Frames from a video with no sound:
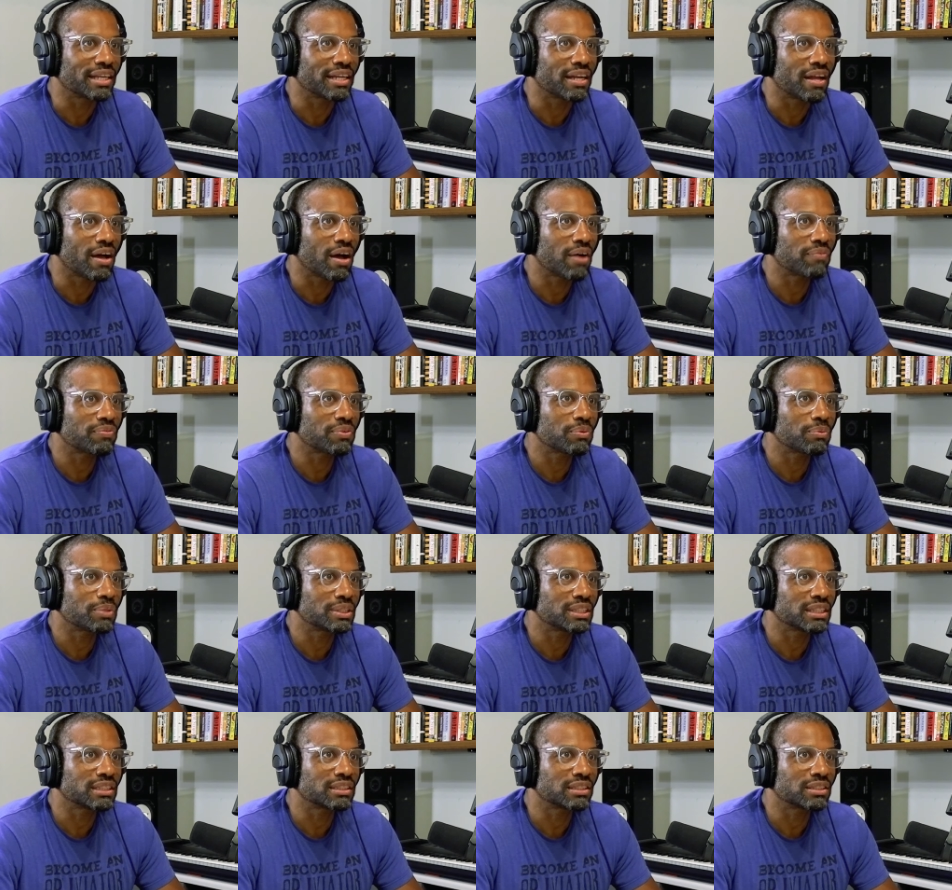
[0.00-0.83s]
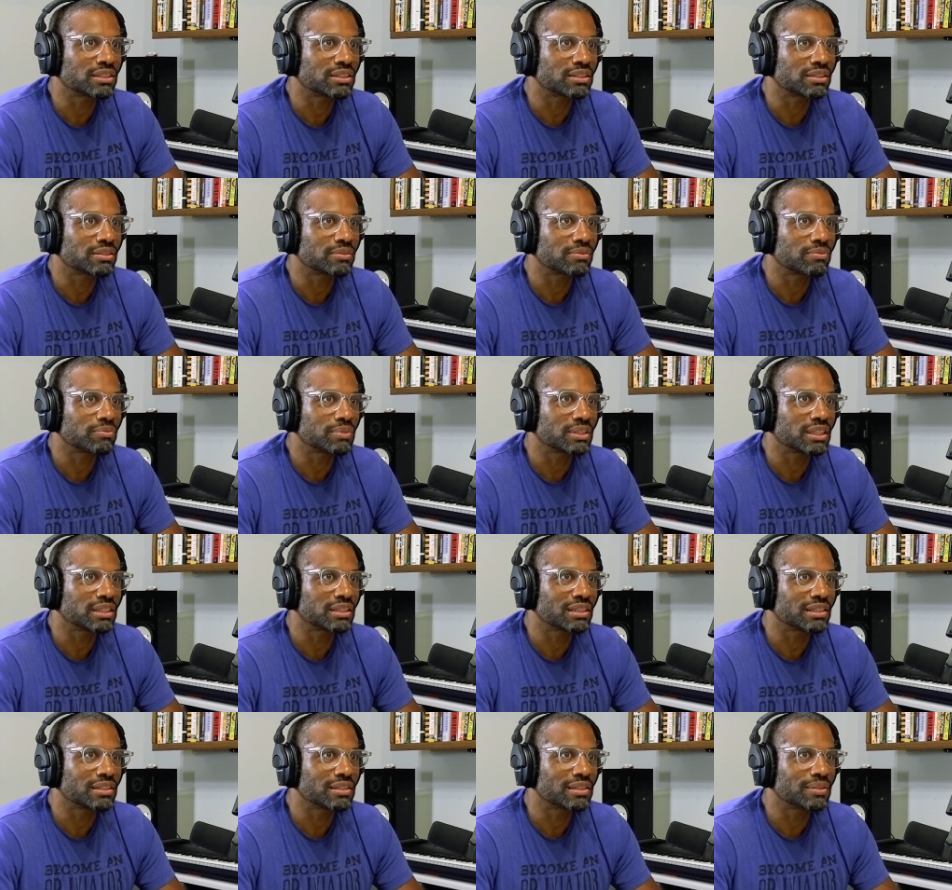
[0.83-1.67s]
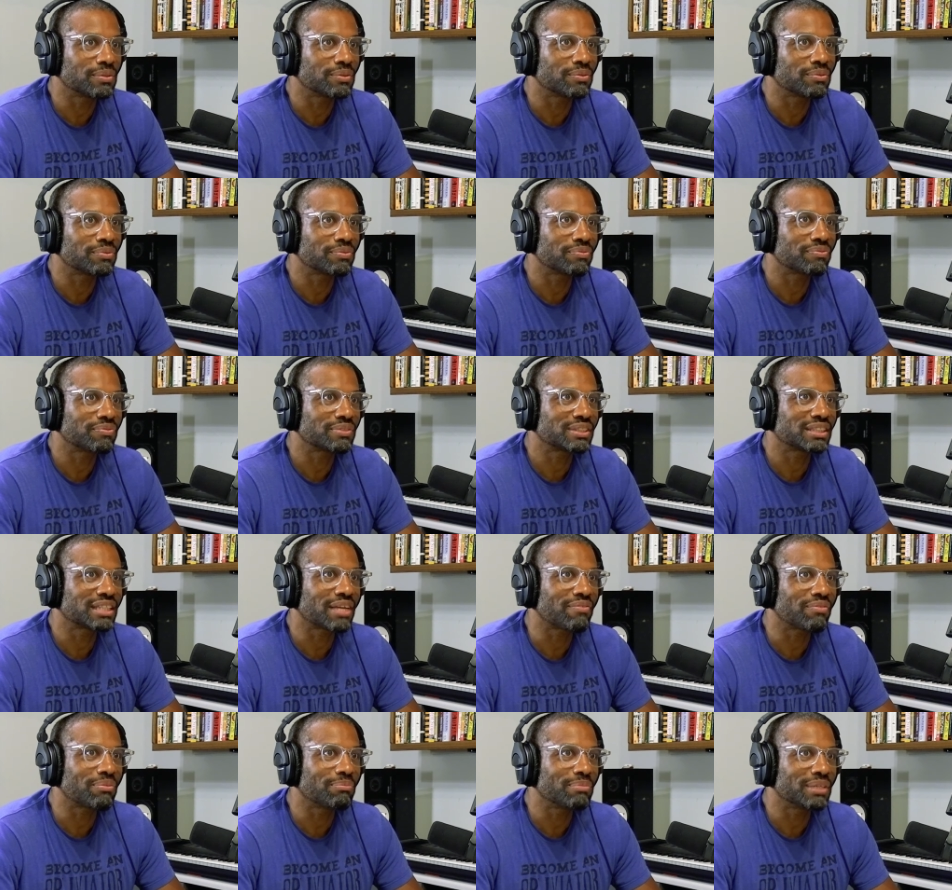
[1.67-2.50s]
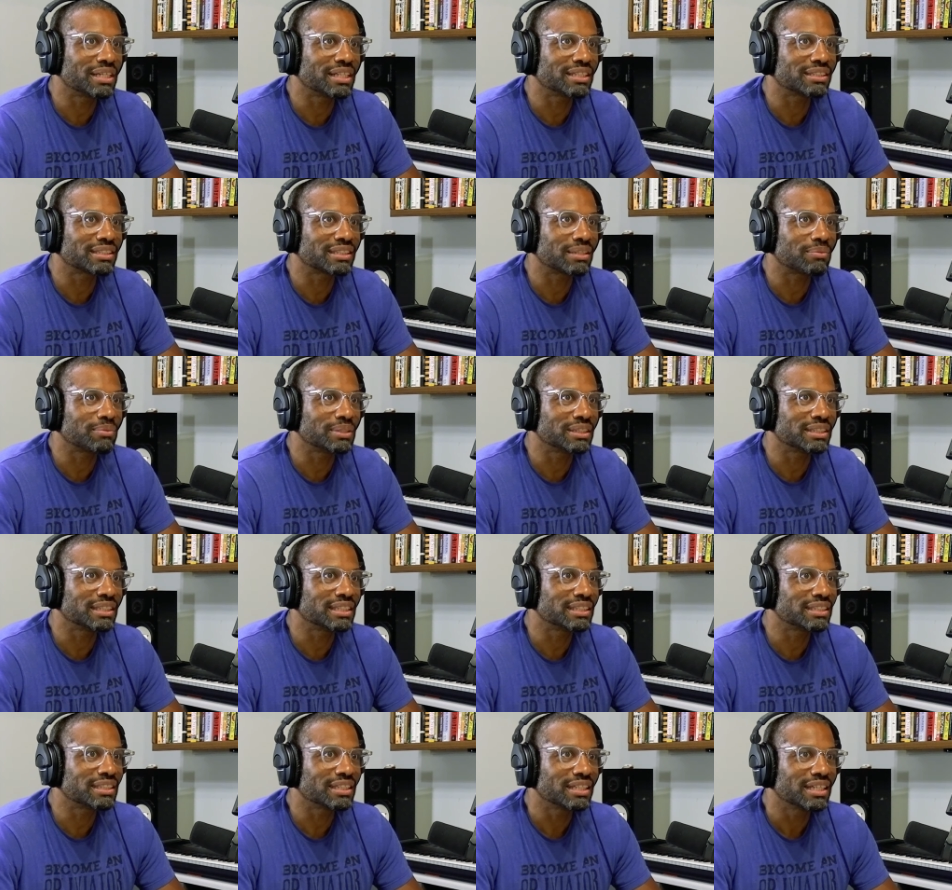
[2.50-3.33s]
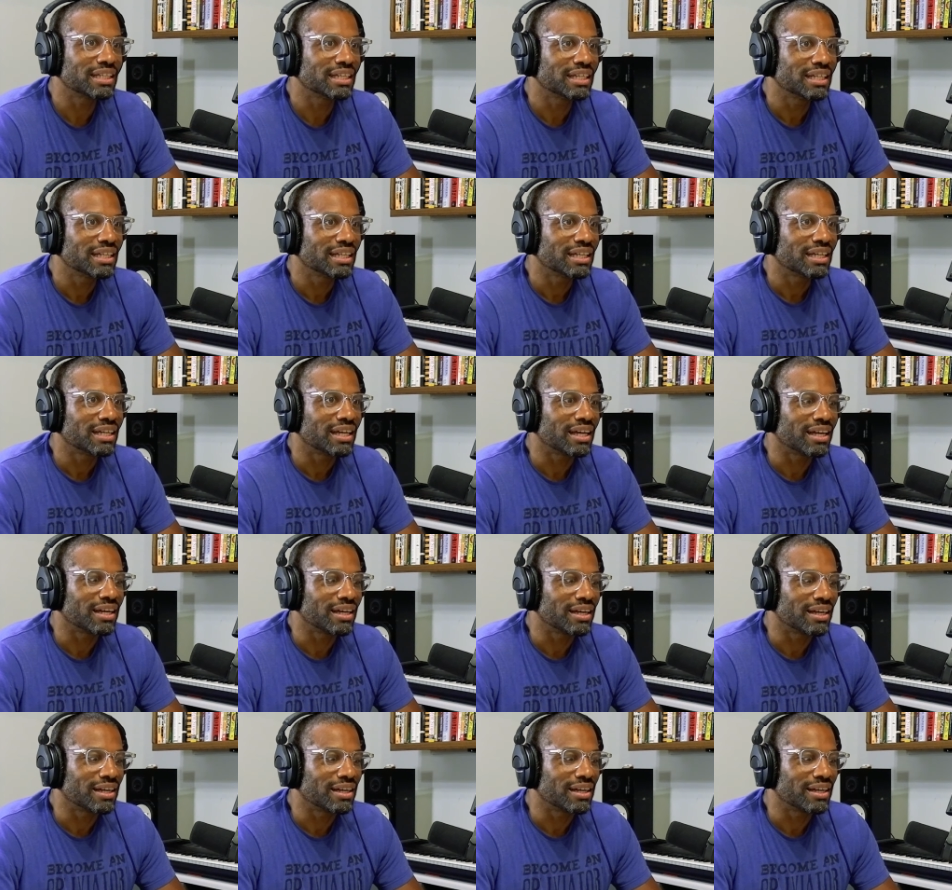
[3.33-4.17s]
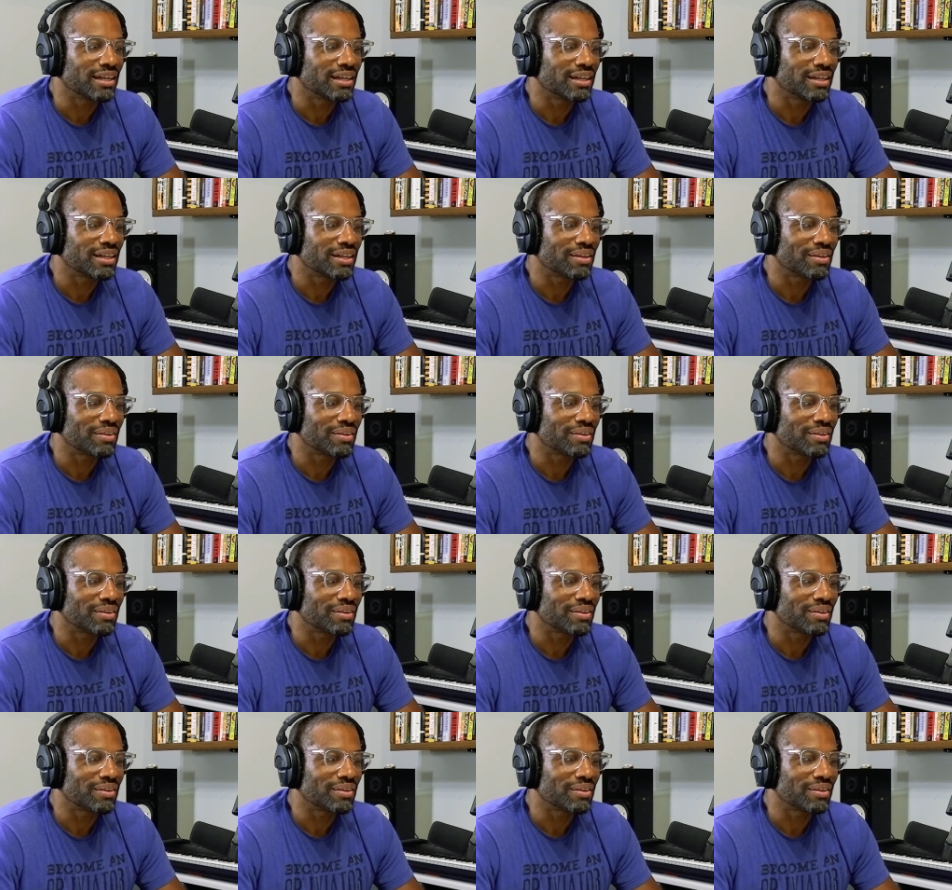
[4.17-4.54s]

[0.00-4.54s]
And after we did the did the little seven minutes that we did, uh,